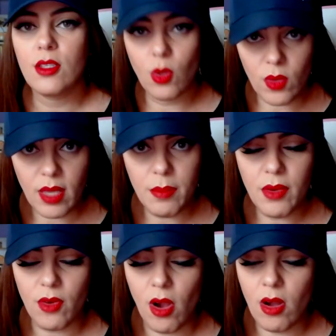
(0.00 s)
Don't get me
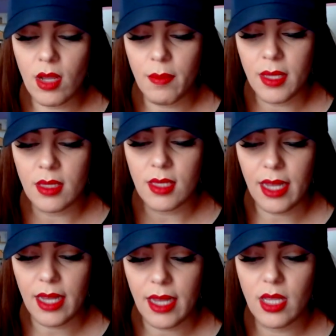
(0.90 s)
wrong, I mean,
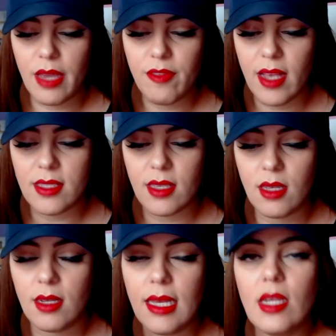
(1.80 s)
Gacha Life has
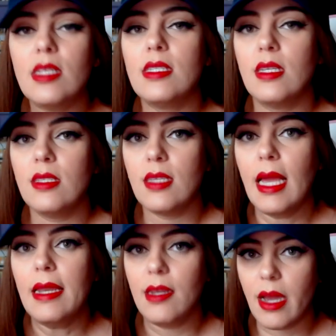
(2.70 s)
an innocent
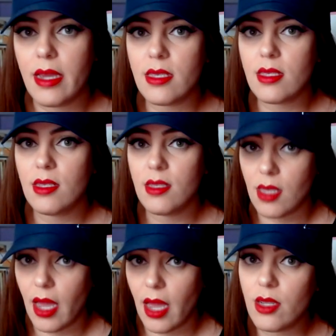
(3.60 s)
and nice
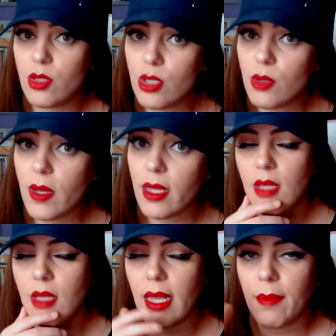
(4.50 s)
side to it.
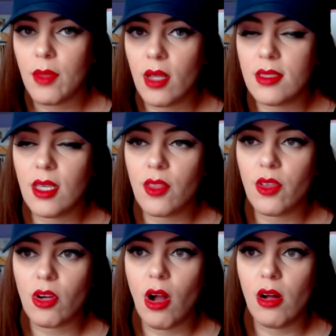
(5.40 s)
Like, I'm not saying
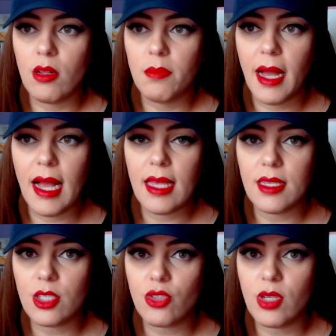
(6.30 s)
they're all bad
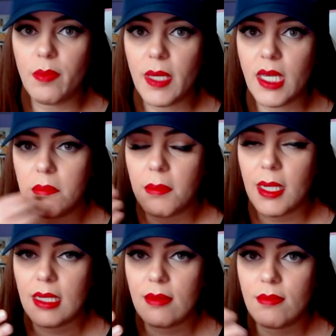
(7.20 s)
and creepy,
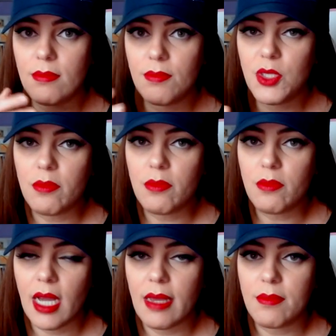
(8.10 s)
but
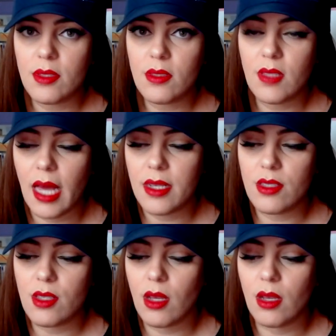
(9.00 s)
sometimes that
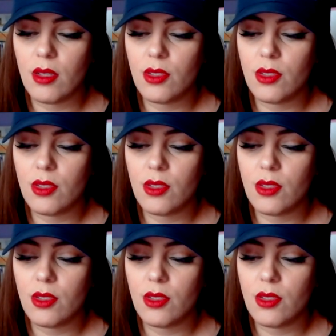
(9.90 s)
is the